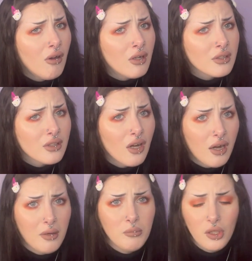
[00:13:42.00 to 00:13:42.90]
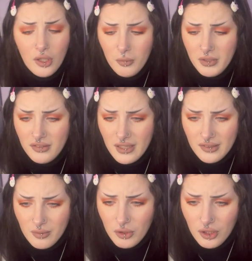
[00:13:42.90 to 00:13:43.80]
So I'm hoping to get
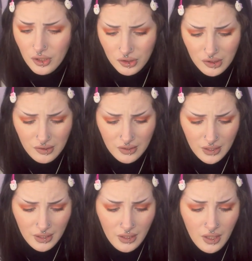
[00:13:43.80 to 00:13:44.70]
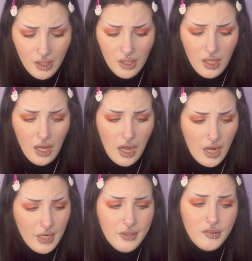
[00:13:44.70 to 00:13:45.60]
some closure today.
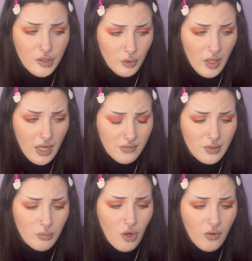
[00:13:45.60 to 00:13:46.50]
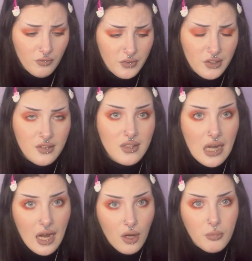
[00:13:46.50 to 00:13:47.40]
I do have some confidence
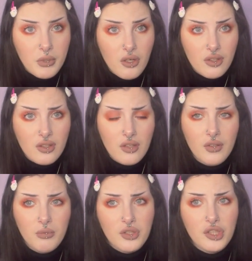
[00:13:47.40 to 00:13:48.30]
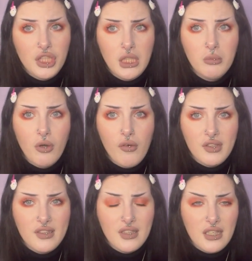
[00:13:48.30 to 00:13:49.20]
now, because if it was a tumour or a
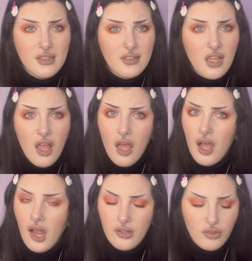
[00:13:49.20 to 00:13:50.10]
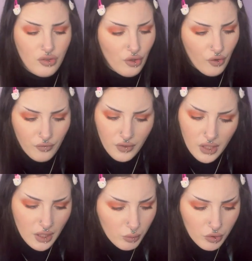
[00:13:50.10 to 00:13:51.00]
cyst, I don't
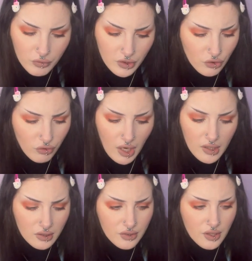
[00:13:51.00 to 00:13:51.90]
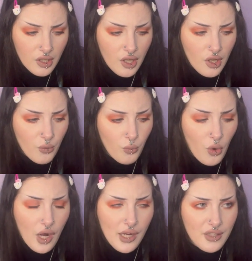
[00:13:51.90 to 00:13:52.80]
think it would retract.
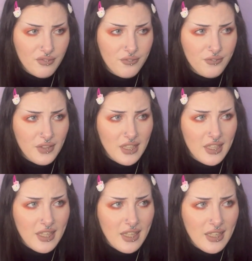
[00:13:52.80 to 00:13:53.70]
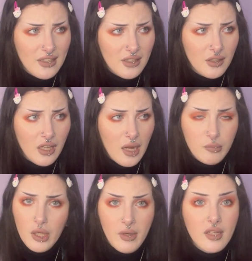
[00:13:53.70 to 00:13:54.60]
What I'm thinking, I'm
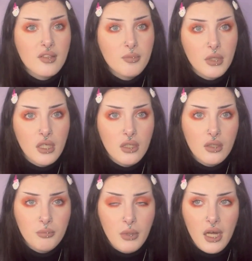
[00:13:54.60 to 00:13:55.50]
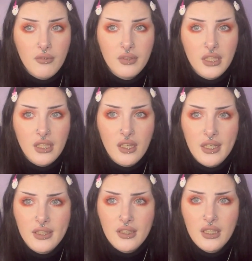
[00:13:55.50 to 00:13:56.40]
no expert, but I'm thinking
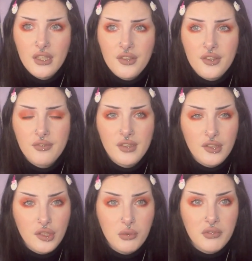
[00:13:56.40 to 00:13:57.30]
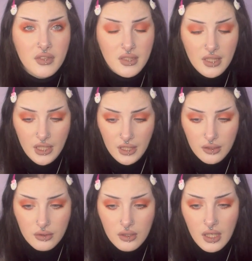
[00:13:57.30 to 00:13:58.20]
like something to do with his
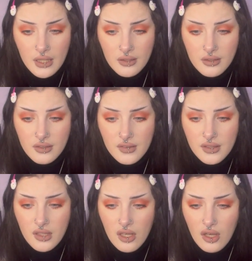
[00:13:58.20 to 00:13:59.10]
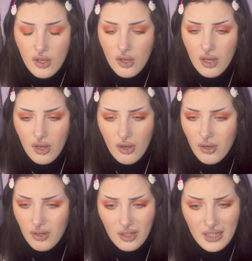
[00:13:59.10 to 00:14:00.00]
anal glands.
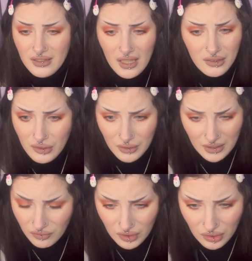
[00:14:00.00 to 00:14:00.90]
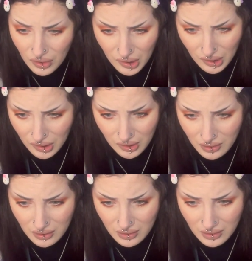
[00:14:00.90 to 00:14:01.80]
Oh, I don't even know,
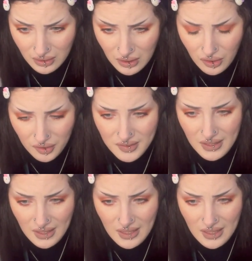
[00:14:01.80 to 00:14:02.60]
because it